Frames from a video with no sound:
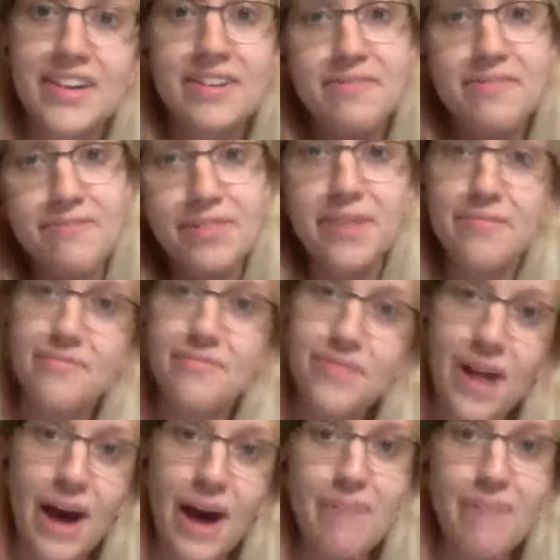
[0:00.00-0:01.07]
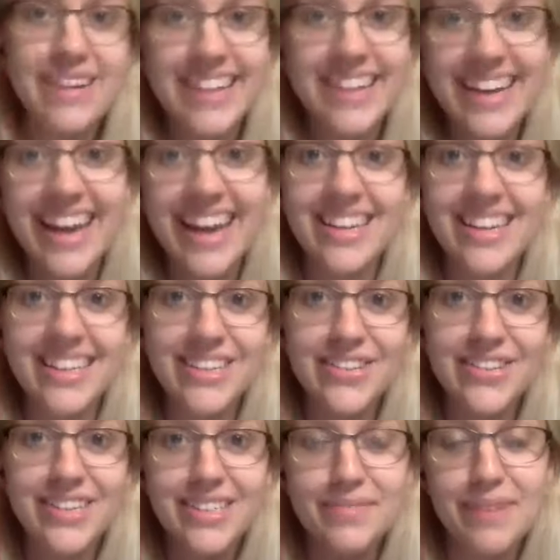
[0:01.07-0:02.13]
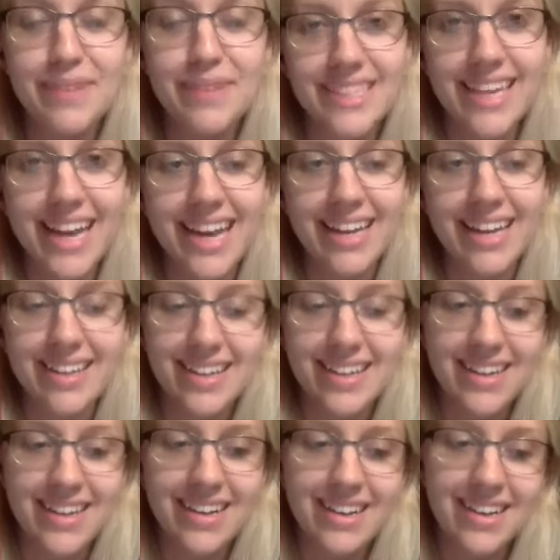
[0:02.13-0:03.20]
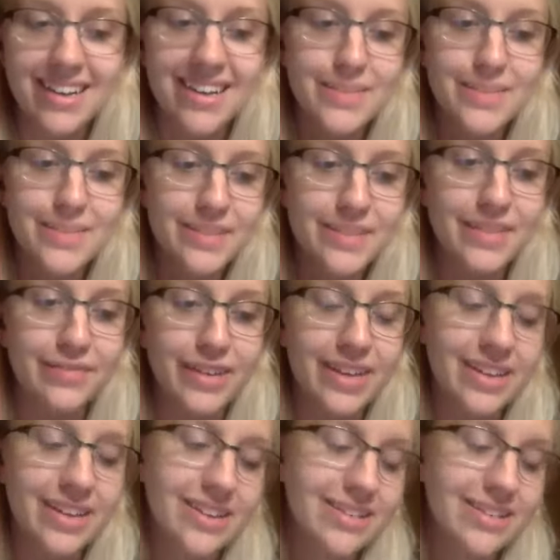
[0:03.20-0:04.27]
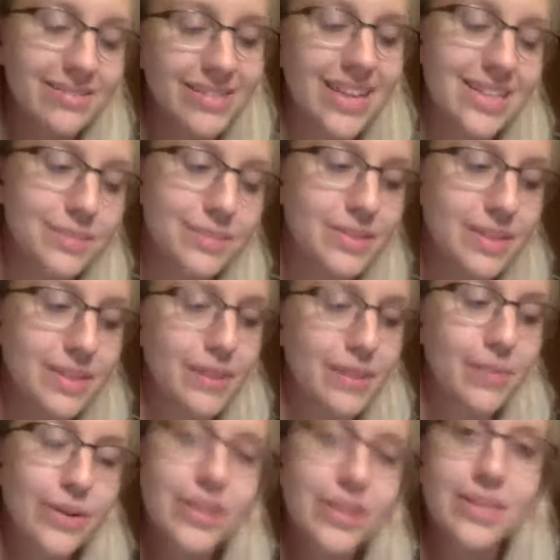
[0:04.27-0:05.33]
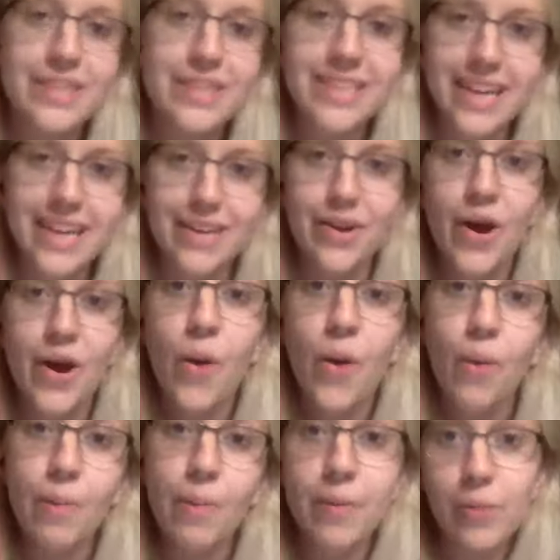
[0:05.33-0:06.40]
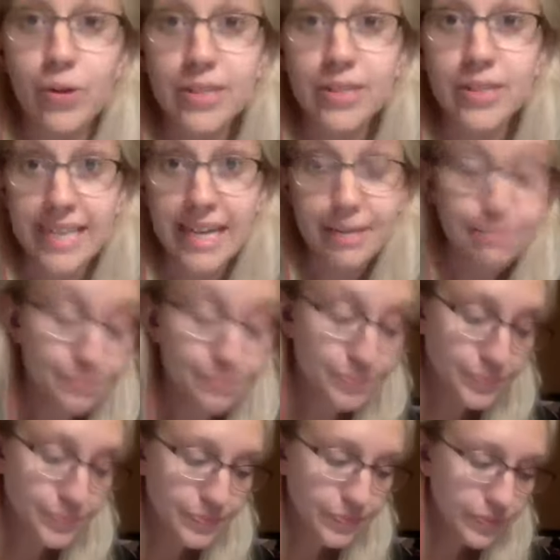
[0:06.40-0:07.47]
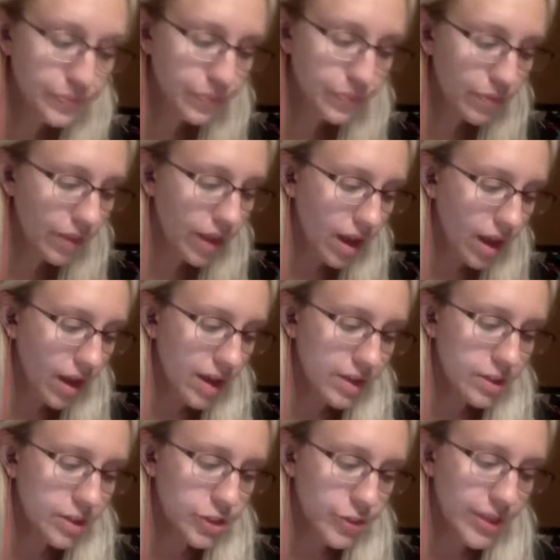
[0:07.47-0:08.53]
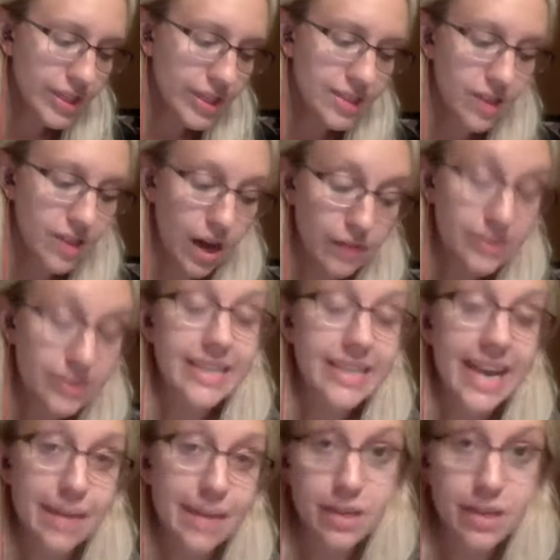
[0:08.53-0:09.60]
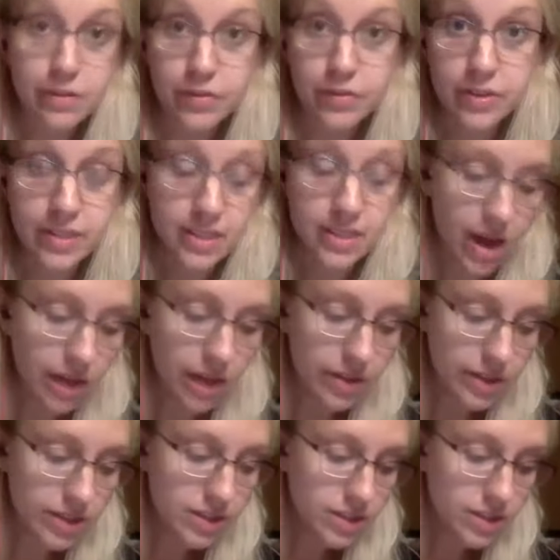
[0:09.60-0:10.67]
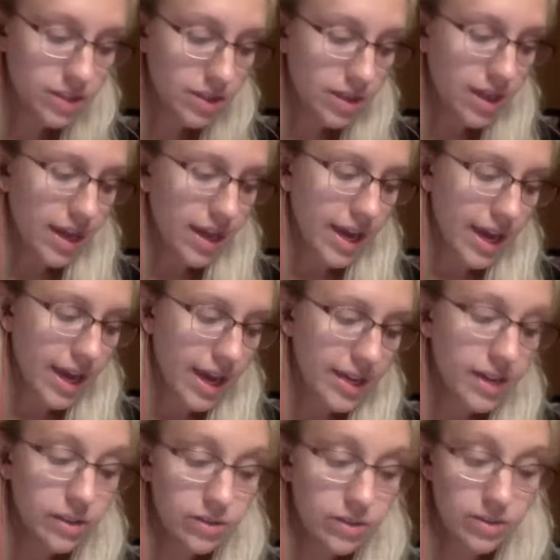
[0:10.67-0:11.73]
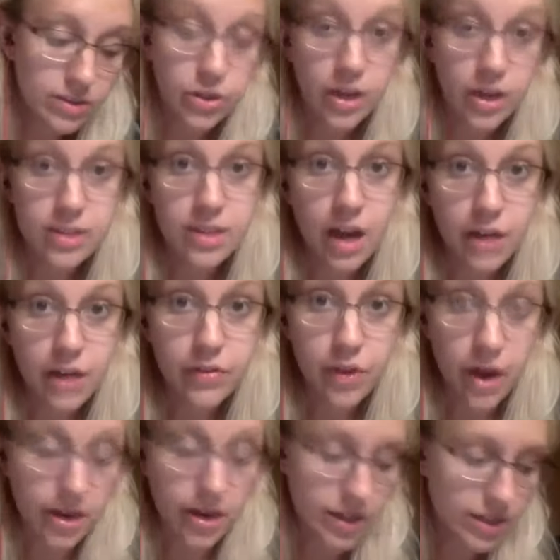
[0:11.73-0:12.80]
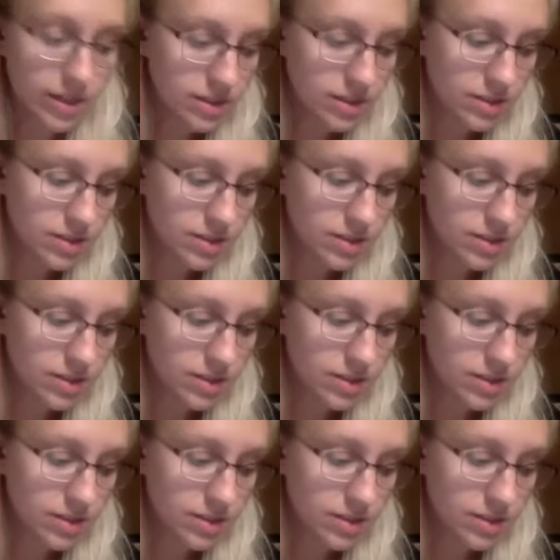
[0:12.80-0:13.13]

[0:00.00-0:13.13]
flip-flop, and you need to maintain a specific, well, not a specific, but you need to maintain what people are seeing. Doing this often can be confusing to others and can lose the trust of your audience.